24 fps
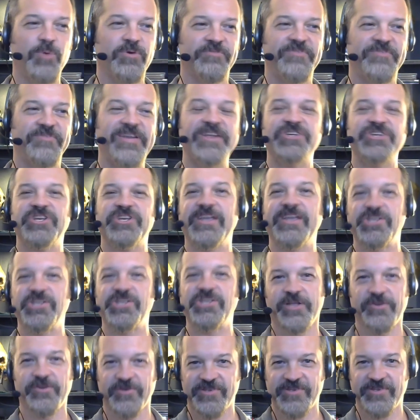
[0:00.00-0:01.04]
finishing
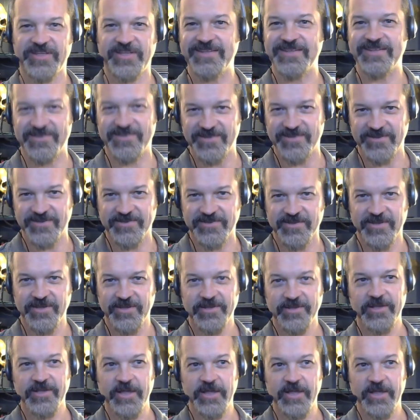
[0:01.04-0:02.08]
each other's sentences,
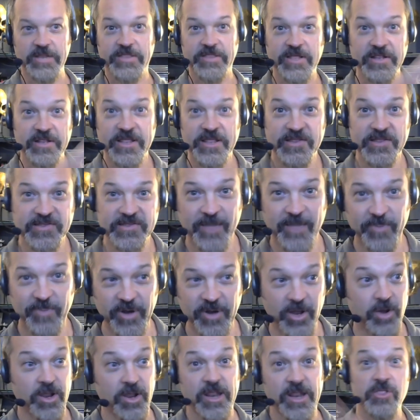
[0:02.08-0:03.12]
and then this
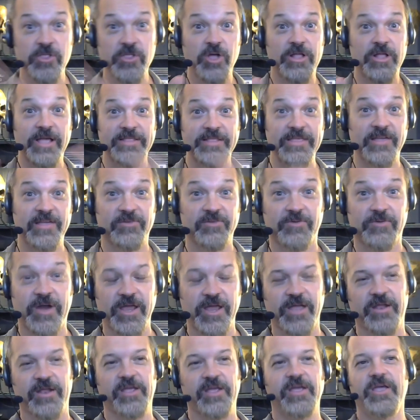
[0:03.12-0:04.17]
happened, and he looked like this,
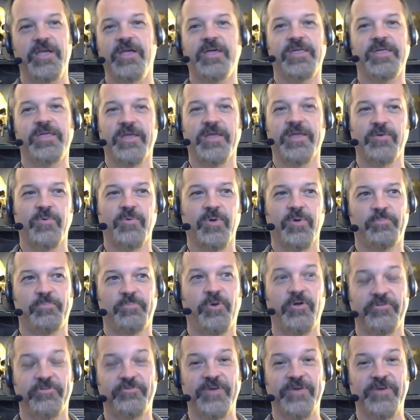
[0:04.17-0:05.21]
right? And like we were
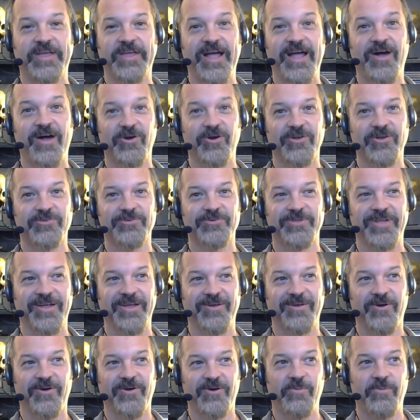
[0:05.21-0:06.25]
both freaking out because we're
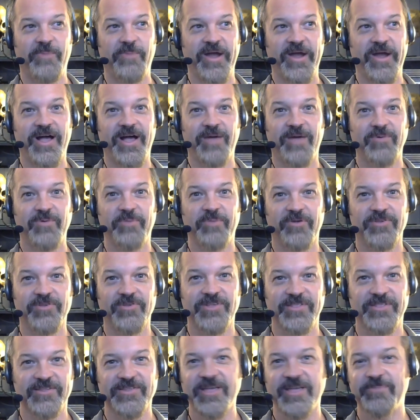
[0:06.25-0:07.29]
like, oh my God, we both
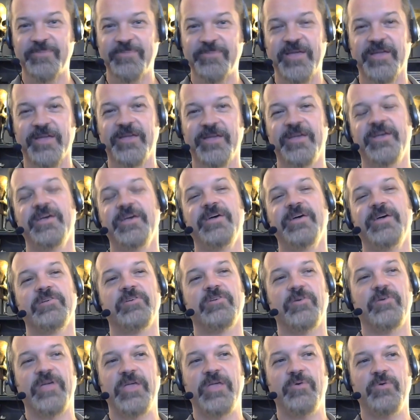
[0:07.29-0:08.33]
seen the same thing.
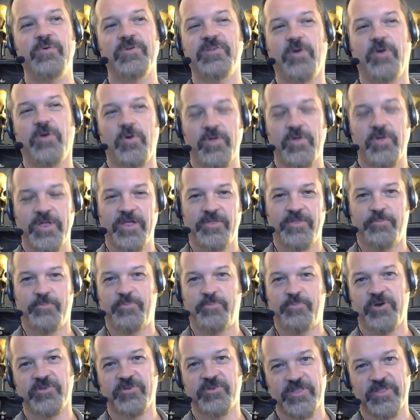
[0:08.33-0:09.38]
So he was the only other
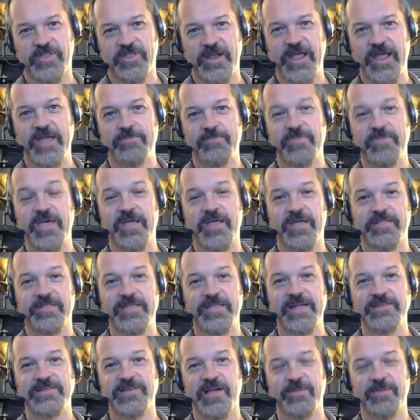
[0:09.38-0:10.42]
person that I had met at
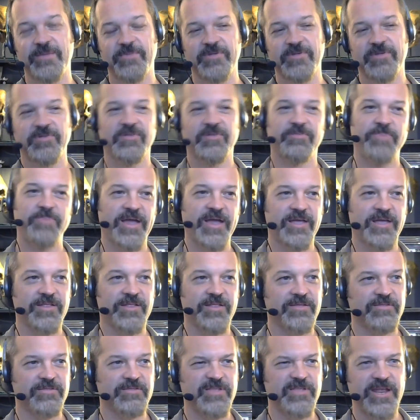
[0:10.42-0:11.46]
that time. This is back in
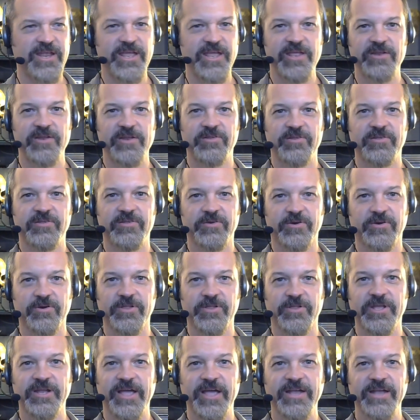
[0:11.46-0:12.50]
the late 80s,
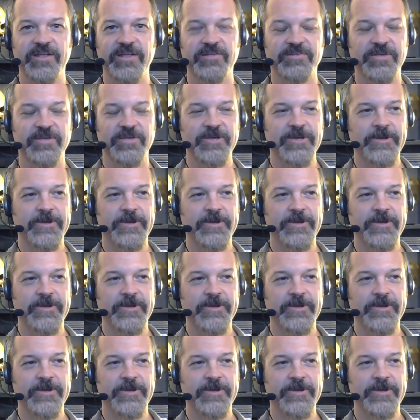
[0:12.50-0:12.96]
early 90s,